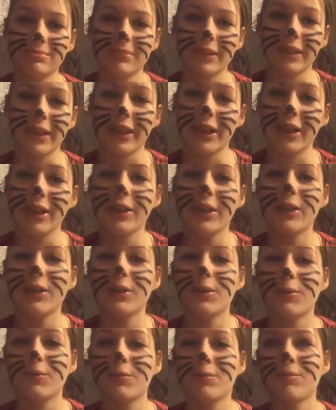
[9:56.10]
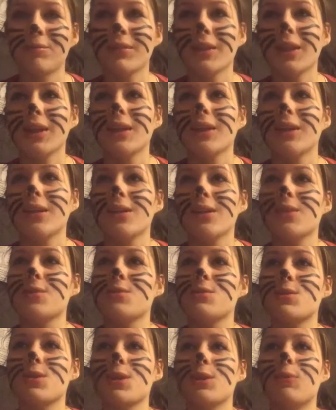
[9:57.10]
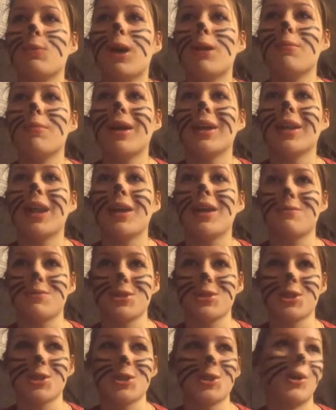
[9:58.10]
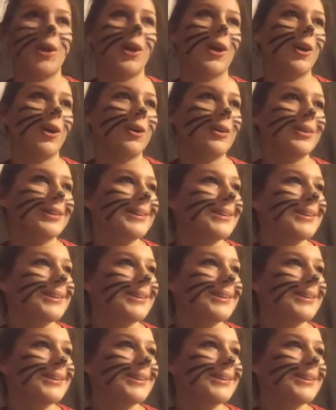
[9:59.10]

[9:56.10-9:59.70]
And here, you see why my life is a struggle.